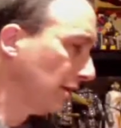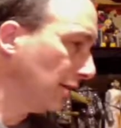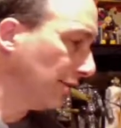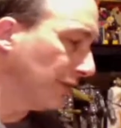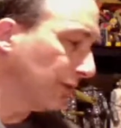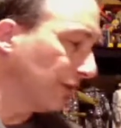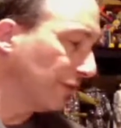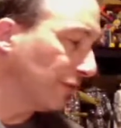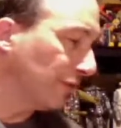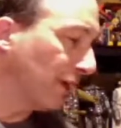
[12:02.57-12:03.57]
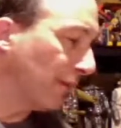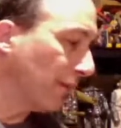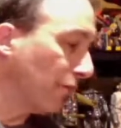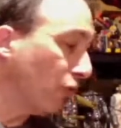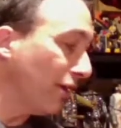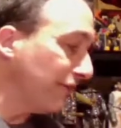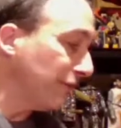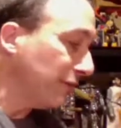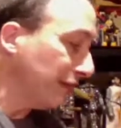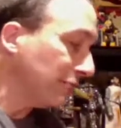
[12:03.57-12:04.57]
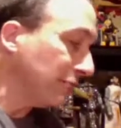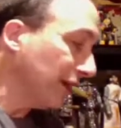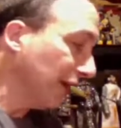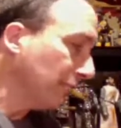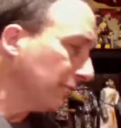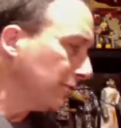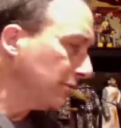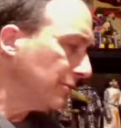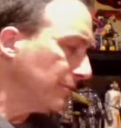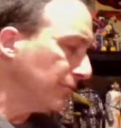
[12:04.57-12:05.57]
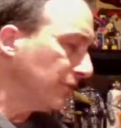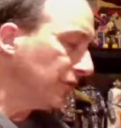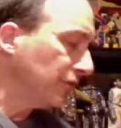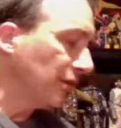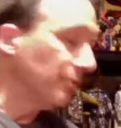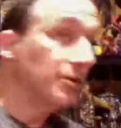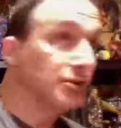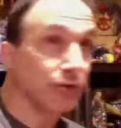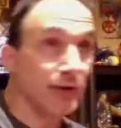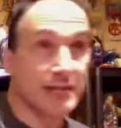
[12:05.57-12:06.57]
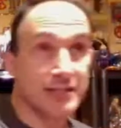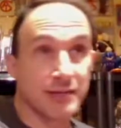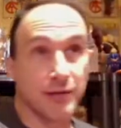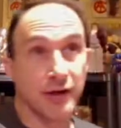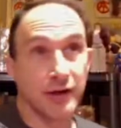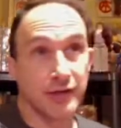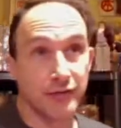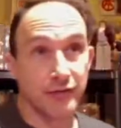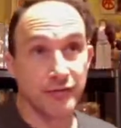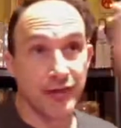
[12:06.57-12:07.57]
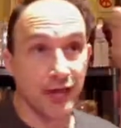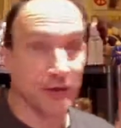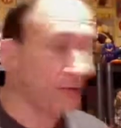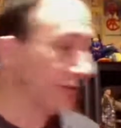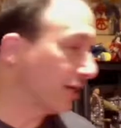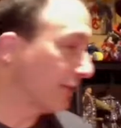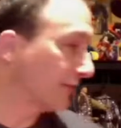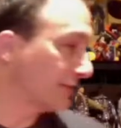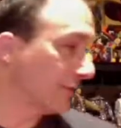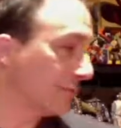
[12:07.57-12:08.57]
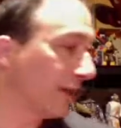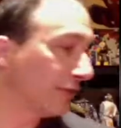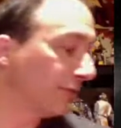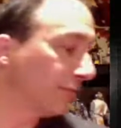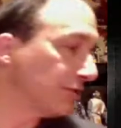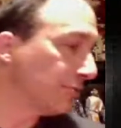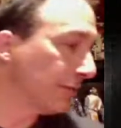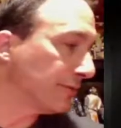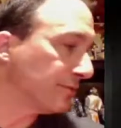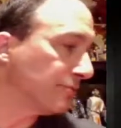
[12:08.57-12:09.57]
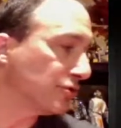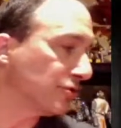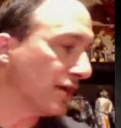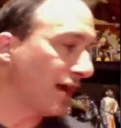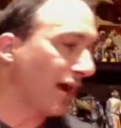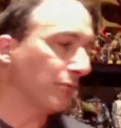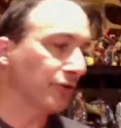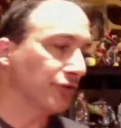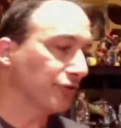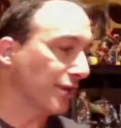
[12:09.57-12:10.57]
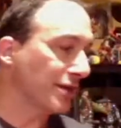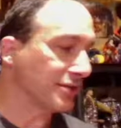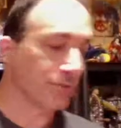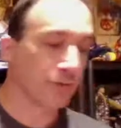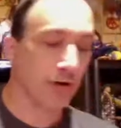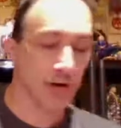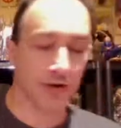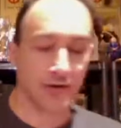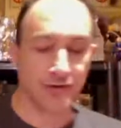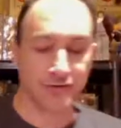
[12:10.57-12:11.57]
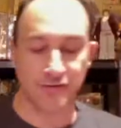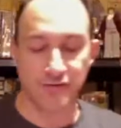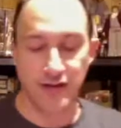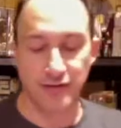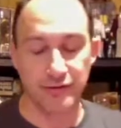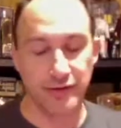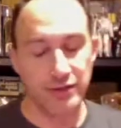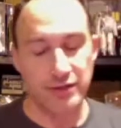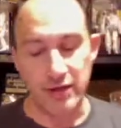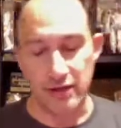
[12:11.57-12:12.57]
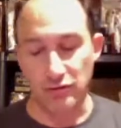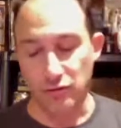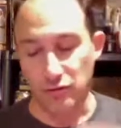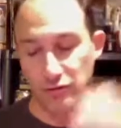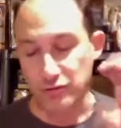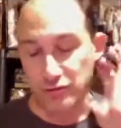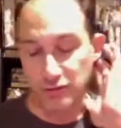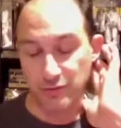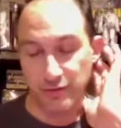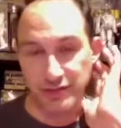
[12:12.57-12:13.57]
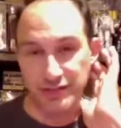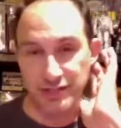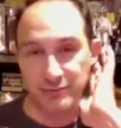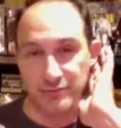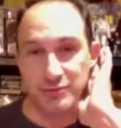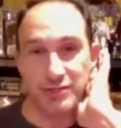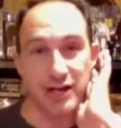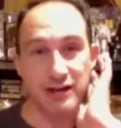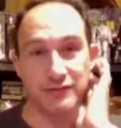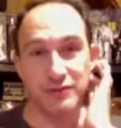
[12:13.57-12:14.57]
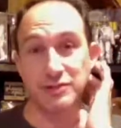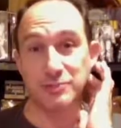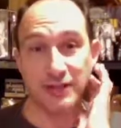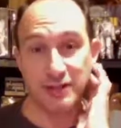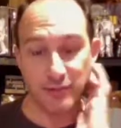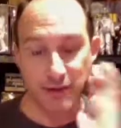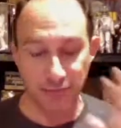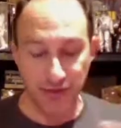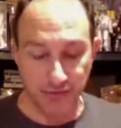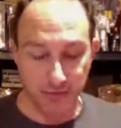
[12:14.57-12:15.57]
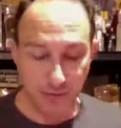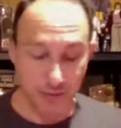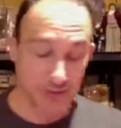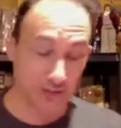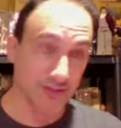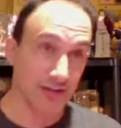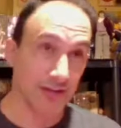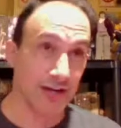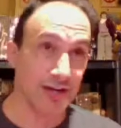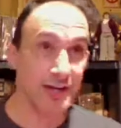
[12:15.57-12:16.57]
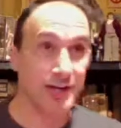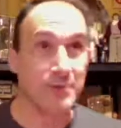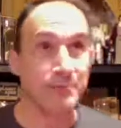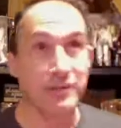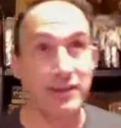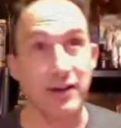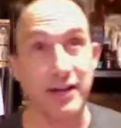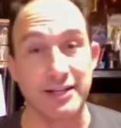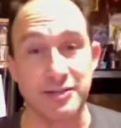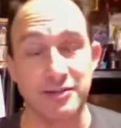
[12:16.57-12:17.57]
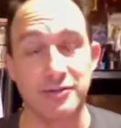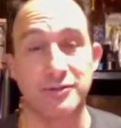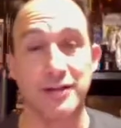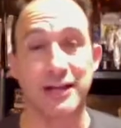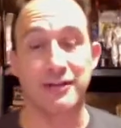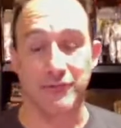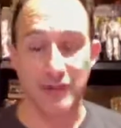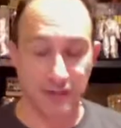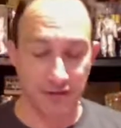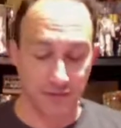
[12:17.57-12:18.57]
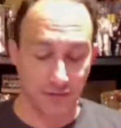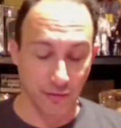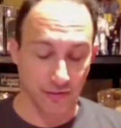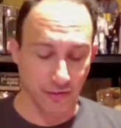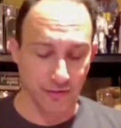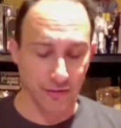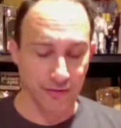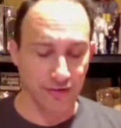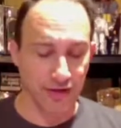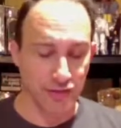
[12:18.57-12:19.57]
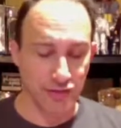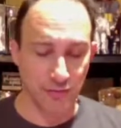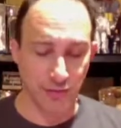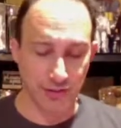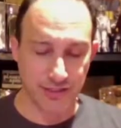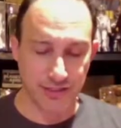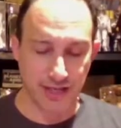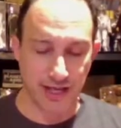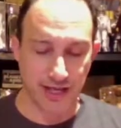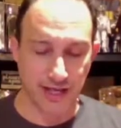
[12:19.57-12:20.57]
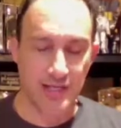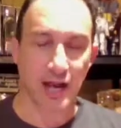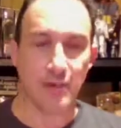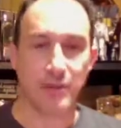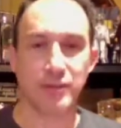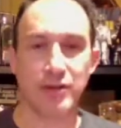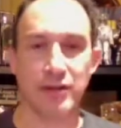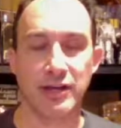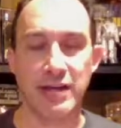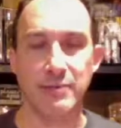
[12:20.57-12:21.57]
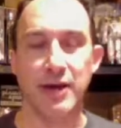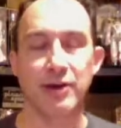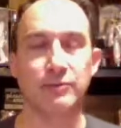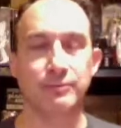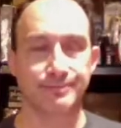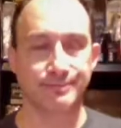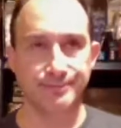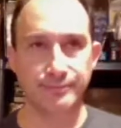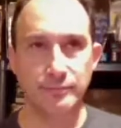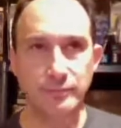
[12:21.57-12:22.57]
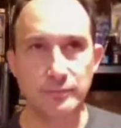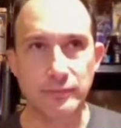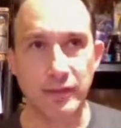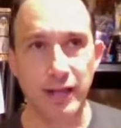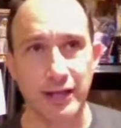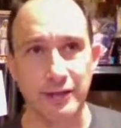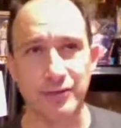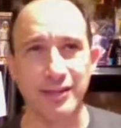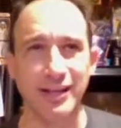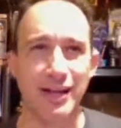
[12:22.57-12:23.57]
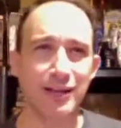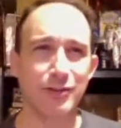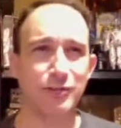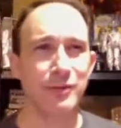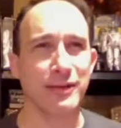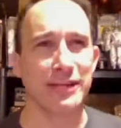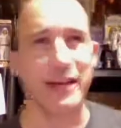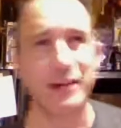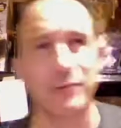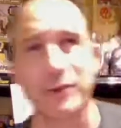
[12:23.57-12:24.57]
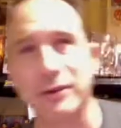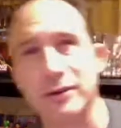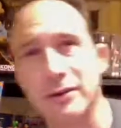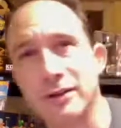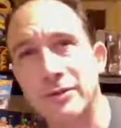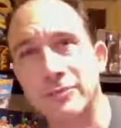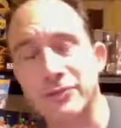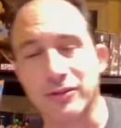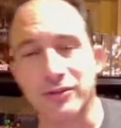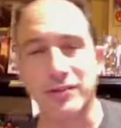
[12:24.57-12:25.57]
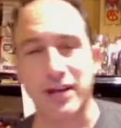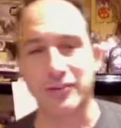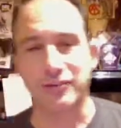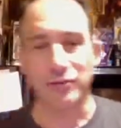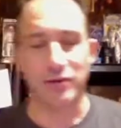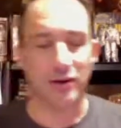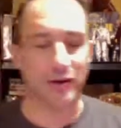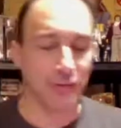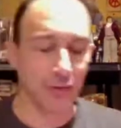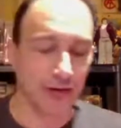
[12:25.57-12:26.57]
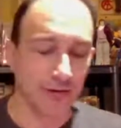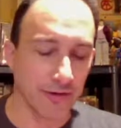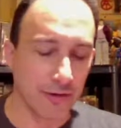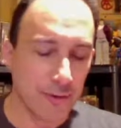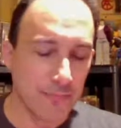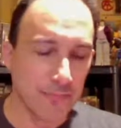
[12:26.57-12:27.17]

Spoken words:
All right, what else do we get? My wife picked me up some Jurassic Park, and they're over there. I don't want to take them off because I already mounted them, but she bought me some Hot Wheels Jurassic Park cars she found at a local grocery store pretty cheap. She was kind enough to just pick them up and give them to me. So, all right, now I got two. Now I got to find the other four. So I was able to find two more today. I remember when they all came out, and I was like, I don't know if I'm going to get them. They're dinosaur cars, whatever.